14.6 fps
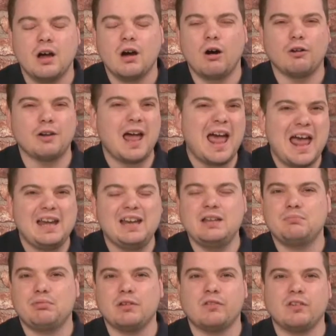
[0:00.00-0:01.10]
on any
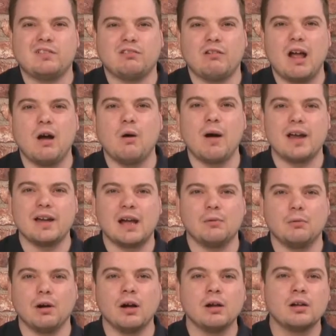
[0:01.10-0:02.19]
British railway
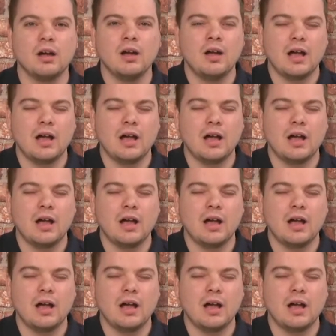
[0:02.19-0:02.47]
network,